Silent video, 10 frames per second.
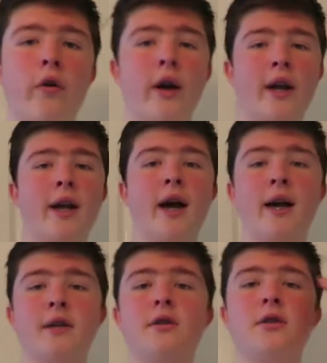Alright
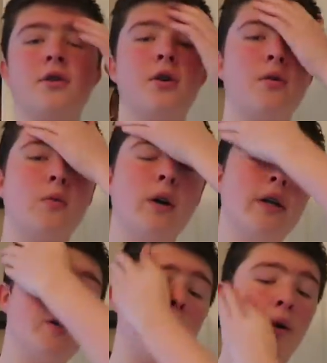guys, so
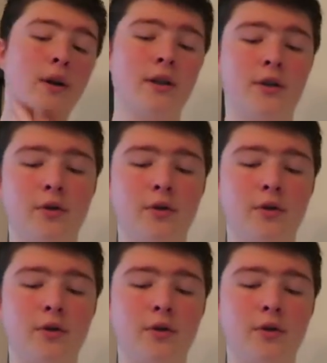what you want to